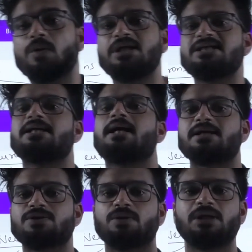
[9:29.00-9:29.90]
only a
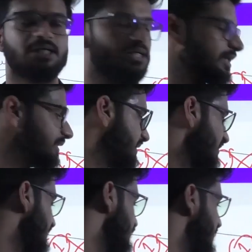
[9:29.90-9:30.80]
single axon. They
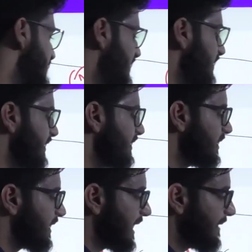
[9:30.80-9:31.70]
are found classically
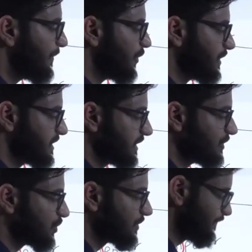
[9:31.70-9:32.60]
in embryonic
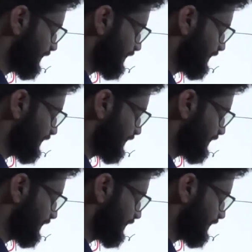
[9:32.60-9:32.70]
stage.